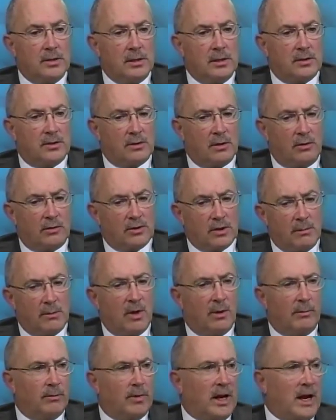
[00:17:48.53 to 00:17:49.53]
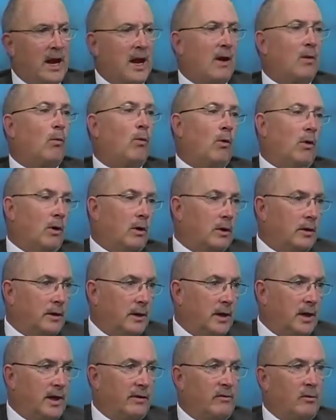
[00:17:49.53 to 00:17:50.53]
so some of them can't work.
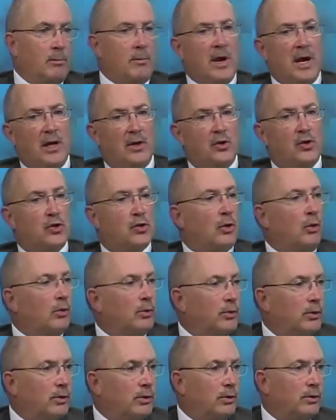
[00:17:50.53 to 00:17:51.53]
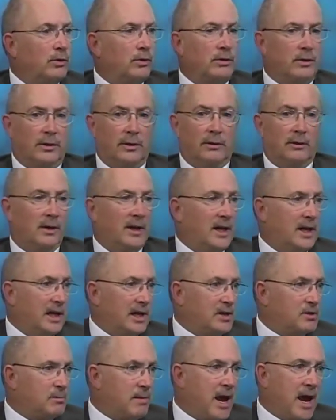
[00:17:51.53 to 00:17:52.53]
They have a bad shoulder, their
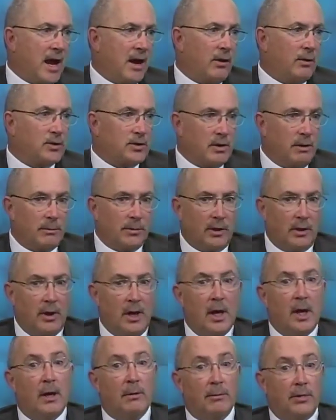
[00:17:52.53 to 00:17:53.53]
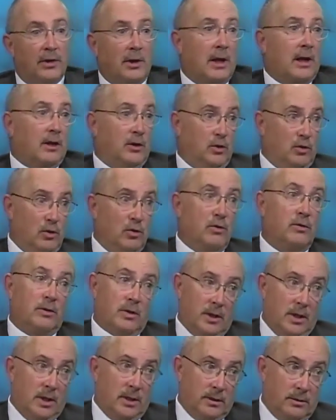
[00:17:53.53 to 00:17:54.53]
legs bad or something, but they can do
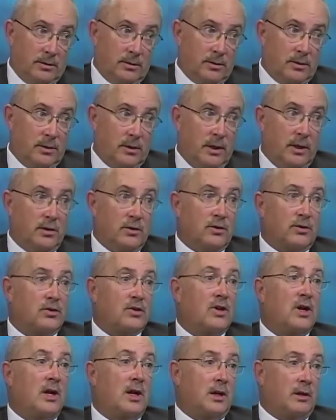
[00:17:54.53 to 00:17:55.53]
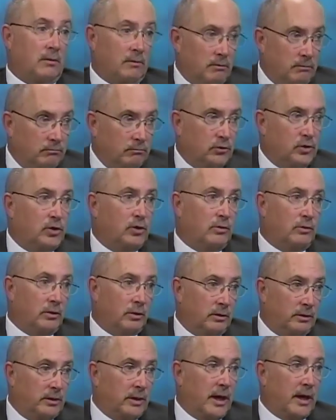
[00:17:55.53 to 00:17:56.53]
things. They mm -hmm. just can't do the
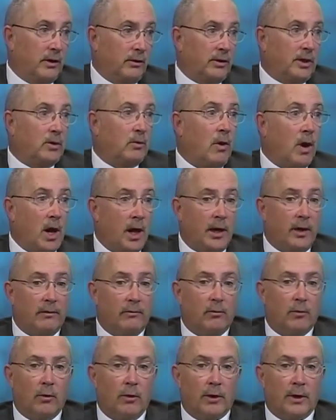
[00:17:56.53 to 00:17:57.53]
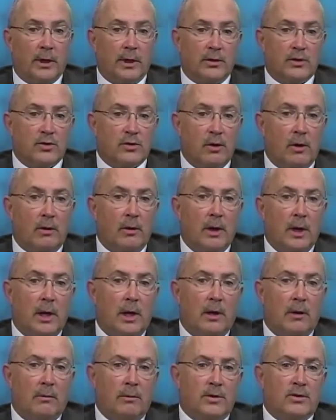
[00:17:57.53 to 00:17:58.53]
daily grind of working. So
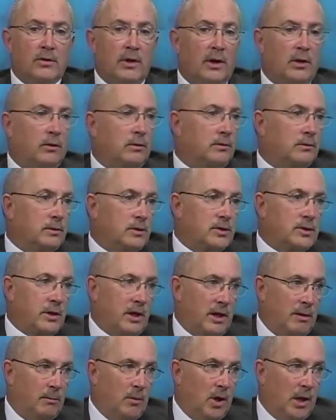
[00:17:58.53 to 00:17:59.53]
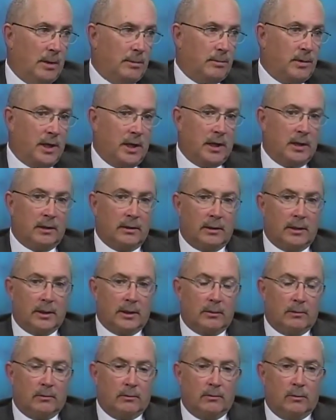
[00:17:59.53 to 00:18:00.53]
we try and set them up. And
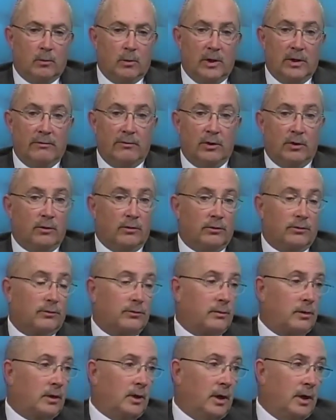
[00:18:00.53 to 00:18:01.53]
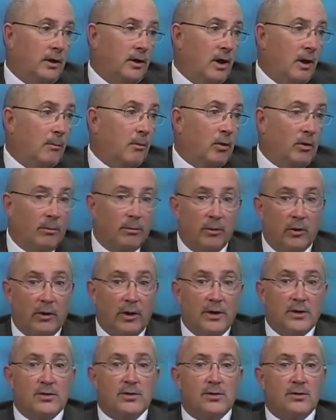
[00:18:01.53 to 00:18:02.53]
uh, we've used a number of
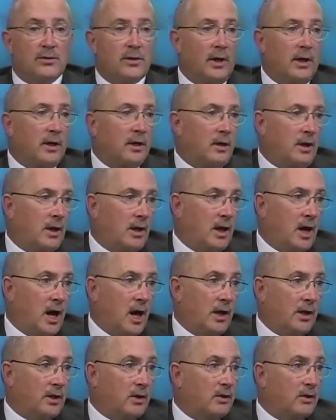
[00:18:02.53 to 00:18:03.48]
places like uh, Holly